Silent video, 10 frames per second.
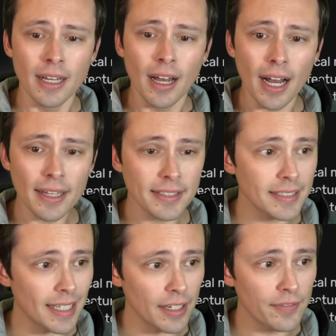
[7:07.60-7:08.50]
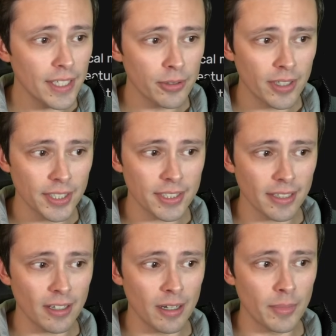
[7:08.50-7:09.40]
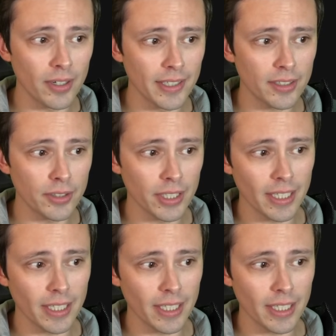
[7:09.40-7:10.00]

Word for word: Uh, this is again a videocardz.com article,